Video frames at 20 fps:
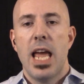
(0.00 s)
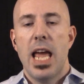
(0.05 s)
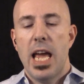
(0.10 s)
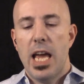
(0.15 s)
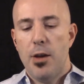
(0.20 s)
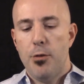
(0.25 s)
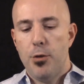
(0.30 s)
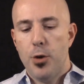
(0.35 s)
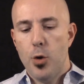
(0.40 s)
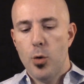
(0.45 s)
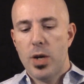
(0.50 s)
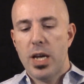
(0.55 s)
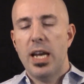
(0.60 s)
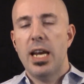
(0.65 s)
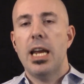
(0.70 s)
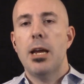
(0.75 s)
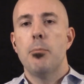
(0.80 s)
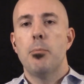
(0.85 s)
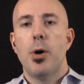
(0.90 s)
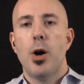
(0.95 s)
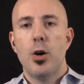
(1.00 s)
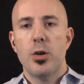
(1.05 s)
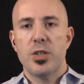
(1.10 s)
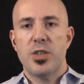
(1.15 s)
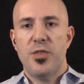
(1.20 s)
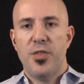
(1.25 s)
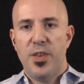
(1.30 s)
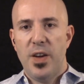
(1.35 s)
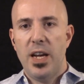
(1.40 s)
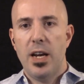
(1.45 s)
If you can impose
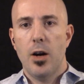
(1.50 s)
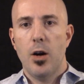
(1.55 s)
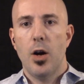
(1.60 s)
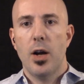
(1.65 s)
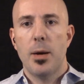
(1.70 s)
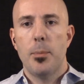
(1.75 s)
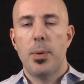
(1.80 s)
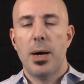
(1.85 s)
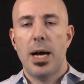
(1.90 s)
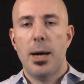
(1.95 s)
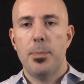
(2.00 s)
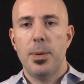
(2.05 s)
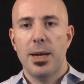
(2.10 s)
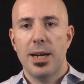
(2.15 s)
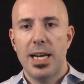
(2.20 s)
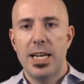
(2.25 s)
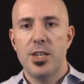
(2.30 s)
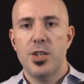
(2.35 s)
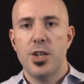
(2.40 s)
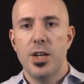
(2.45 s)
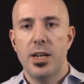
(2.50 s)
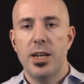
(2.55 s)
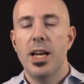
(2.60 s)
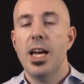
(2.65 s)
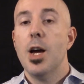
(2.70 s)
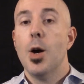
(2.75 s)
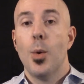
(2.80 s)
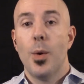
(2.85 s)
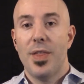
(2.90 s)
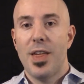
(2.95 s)
fear on a population
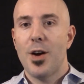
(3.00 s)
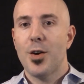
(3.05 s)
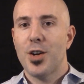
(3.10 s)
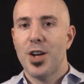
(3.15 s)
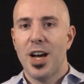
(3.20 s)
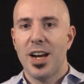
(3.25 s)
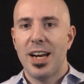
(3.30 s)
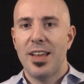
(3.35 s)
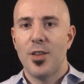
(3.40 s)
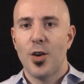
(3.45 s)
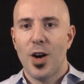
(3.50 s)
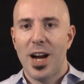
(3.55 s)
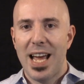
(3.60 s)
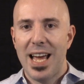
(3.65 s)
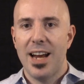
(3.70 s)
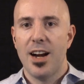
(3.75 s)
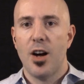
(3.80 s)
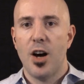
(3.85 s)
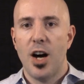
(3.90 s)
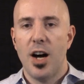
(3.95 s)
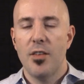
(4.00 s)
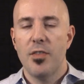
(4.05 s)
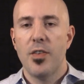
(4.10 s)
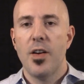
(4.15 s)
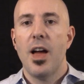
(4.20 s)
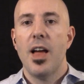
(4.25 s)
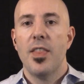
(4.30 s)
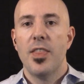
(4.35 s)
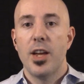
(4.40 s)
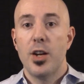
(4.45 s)
without cutting their head off,
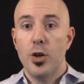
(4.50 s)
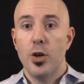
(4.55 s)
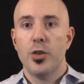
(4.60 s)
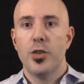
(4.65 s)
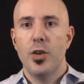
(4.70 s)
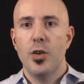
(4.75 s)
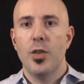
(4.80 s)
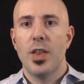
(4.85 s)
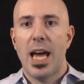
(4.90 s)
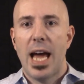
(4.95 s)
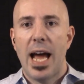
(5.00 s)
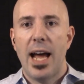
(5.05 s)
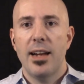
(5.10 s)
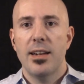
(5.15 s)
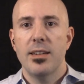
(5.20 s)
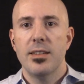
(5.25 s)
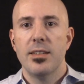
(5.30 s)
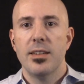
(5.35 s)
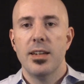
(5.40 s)
then you'll do that.